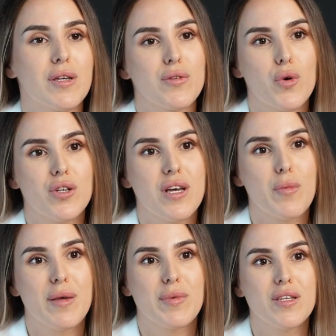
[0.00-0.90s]
Of course, there
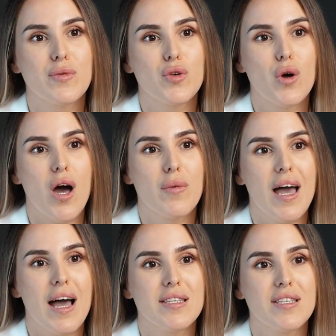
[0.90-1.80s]
might be some
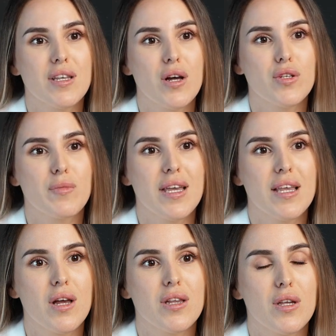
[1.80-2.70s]
drawbacks, you know,
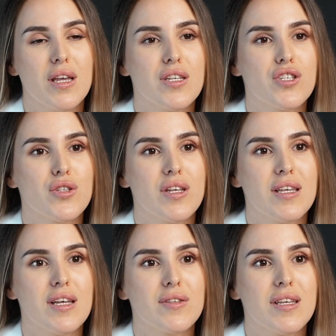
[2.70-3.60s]
depending on your
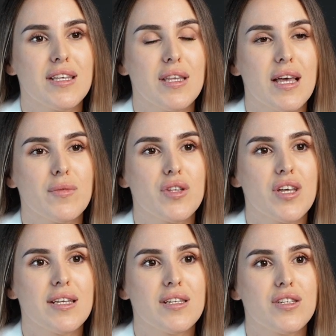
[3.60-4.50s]
industry, if you need to like
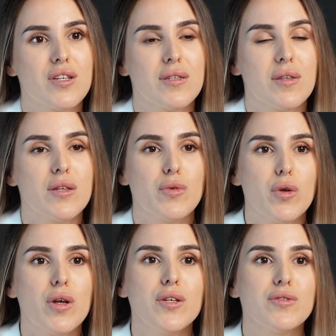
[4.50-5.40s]
project a certain
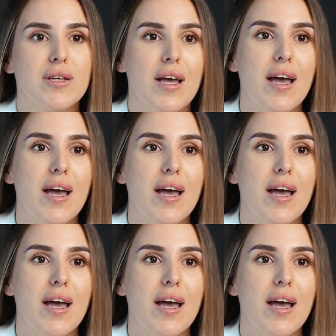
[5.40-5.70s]
level of